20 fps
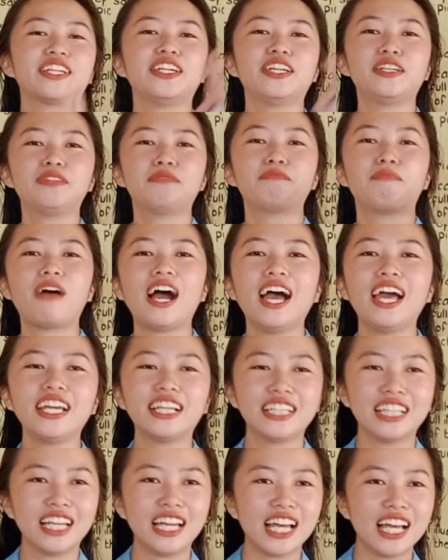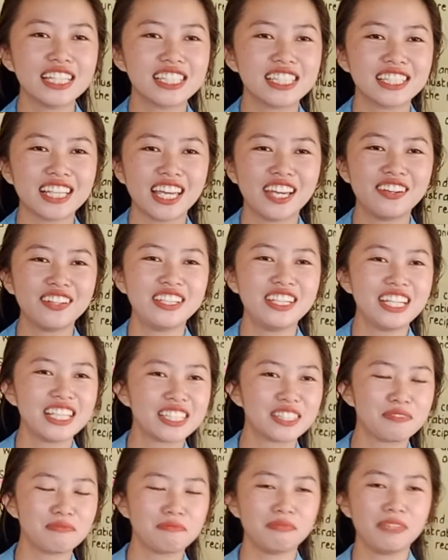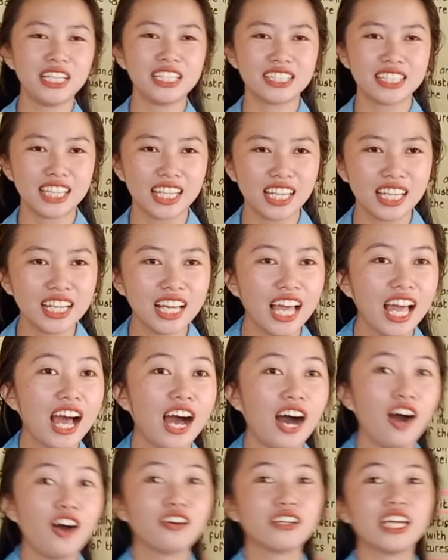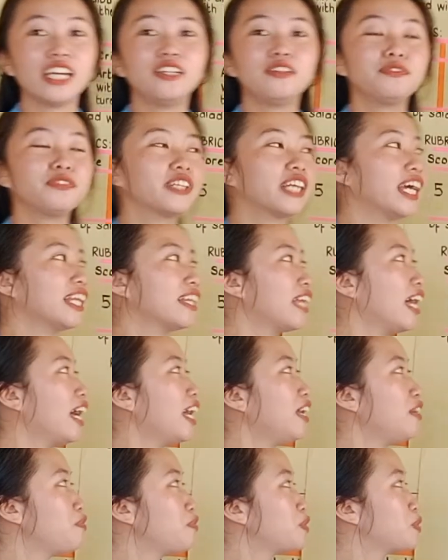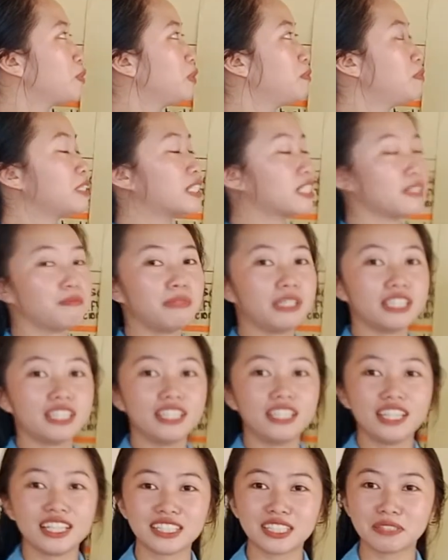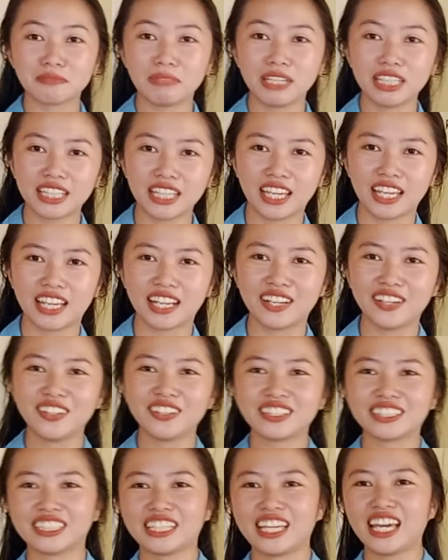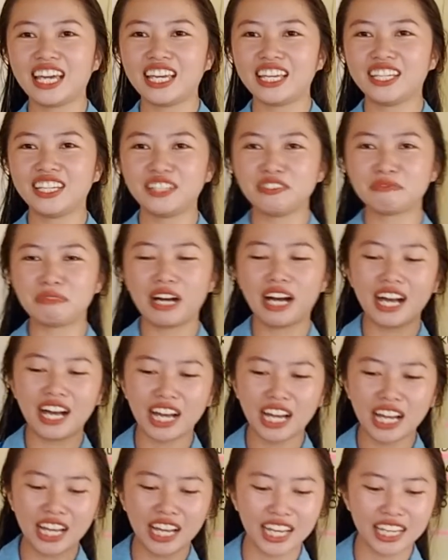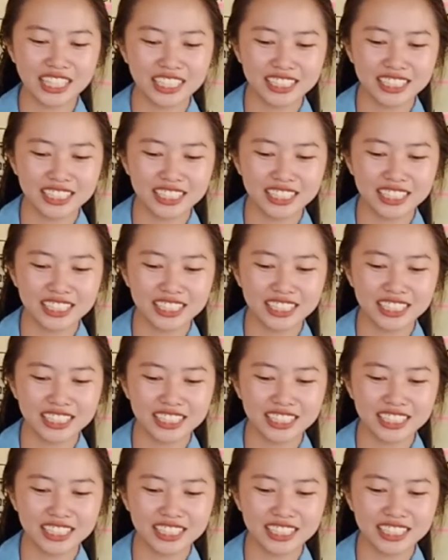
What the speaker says: Goodbye, class. See you next meeting. Okay, don't forget, guys. We'll be submitted next meeting. Okay, goodbye.